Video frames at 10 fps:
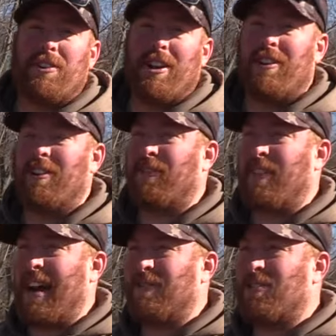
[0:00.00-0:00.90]
Thunder
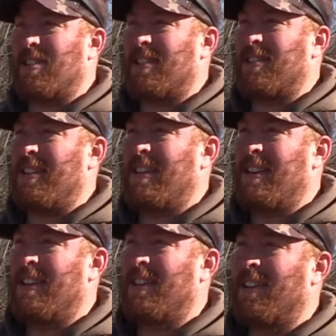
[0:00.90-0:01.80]
560
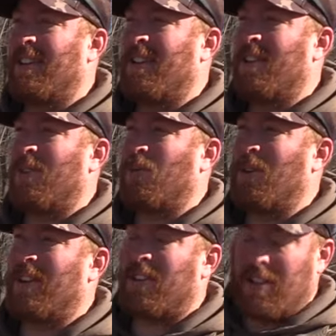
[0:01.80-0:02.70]

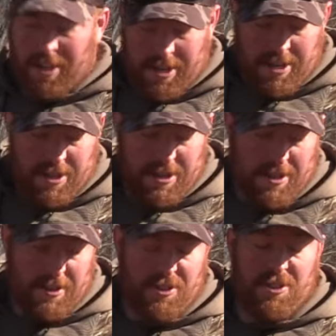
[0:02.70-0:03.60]
with
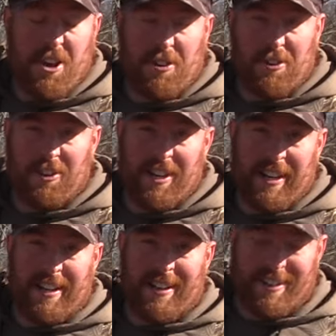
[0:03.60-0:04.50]
Salt
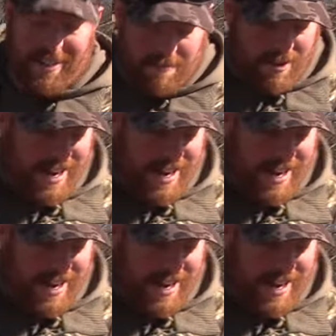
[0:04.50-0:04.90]
Creek number